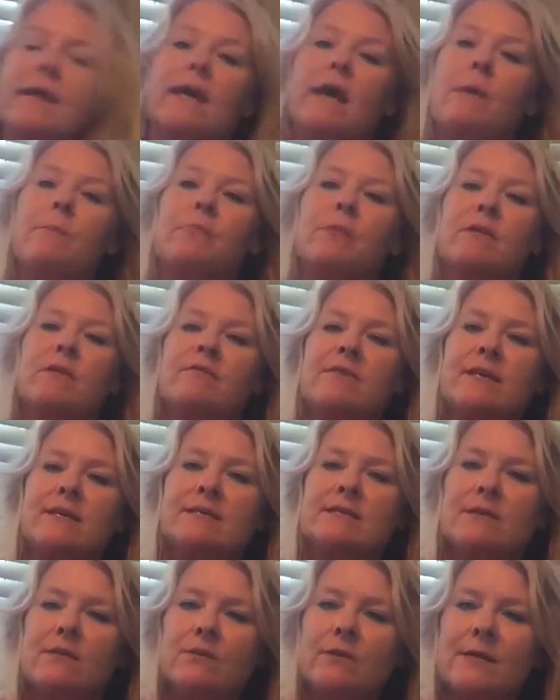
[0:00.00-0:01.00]
couple of
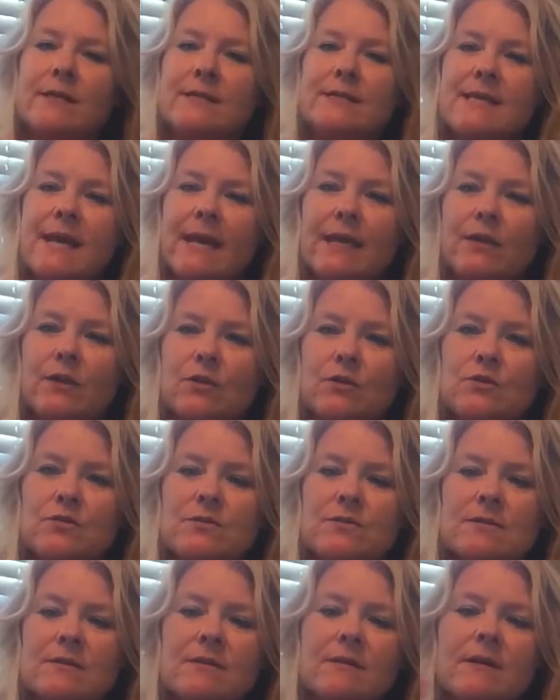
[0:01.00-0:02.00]
these little
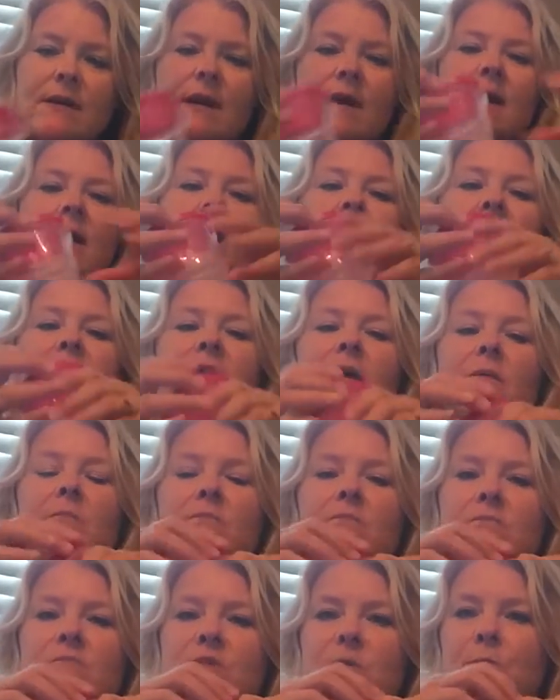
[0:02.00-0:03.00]
containers
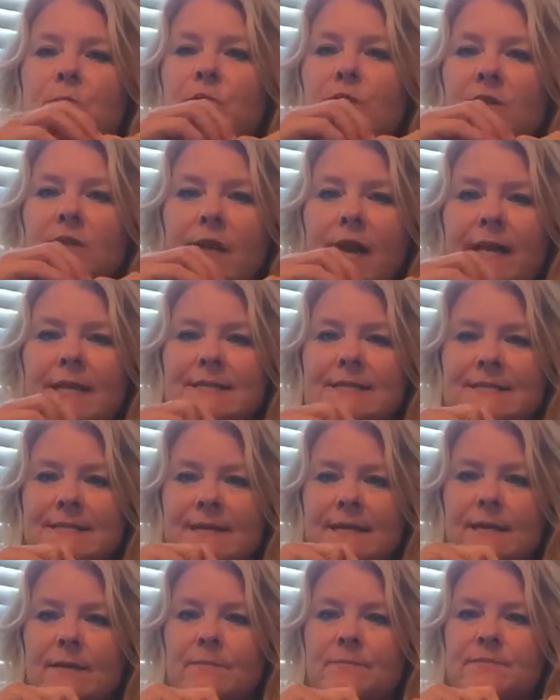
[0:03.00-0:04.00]
to put like
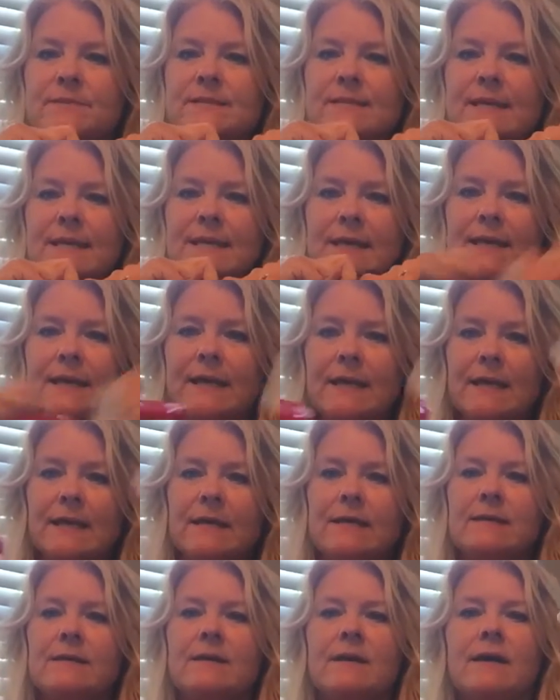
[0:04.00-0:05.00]
dips
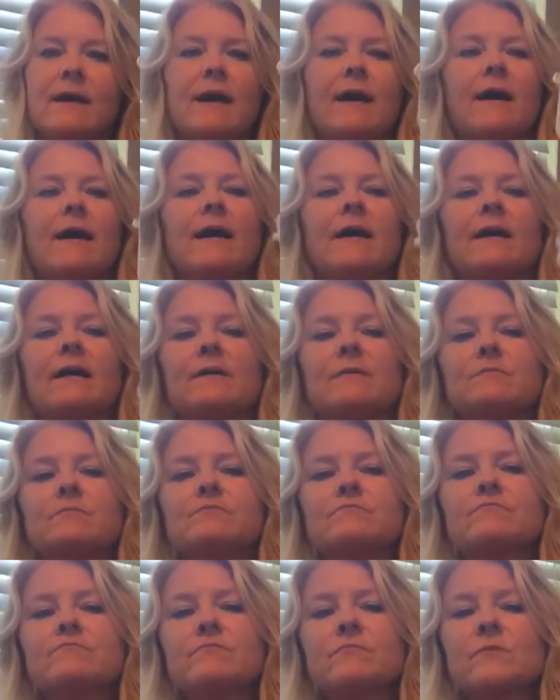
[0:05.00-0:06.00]
in.
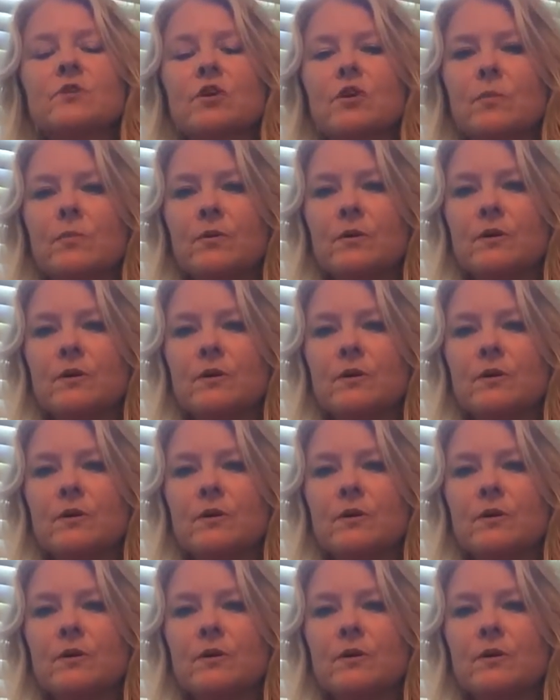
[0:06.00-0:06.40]
You could